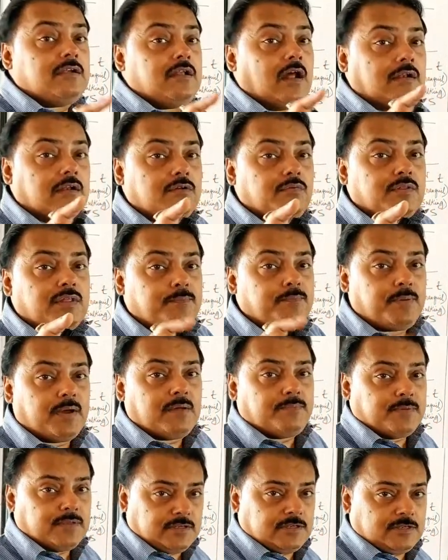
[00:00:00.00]
done it with a
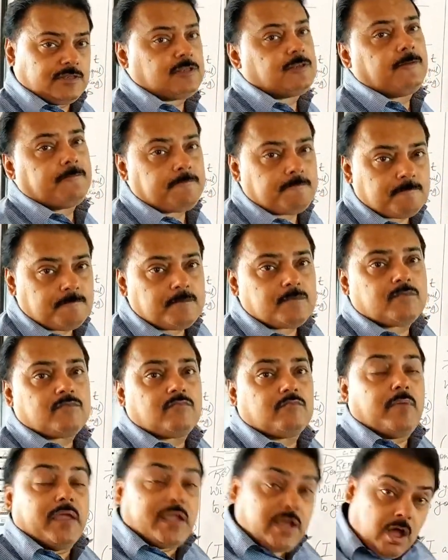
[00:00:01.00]
purpose.
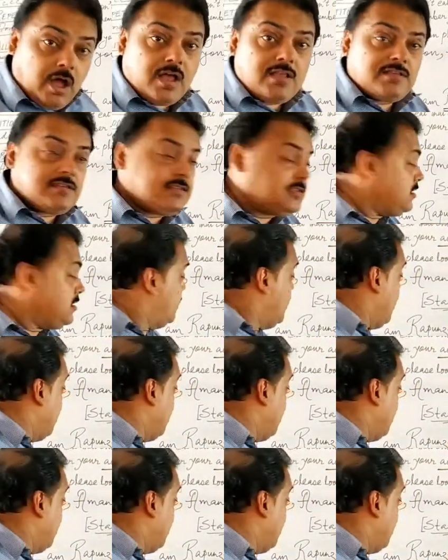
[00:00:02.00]
Because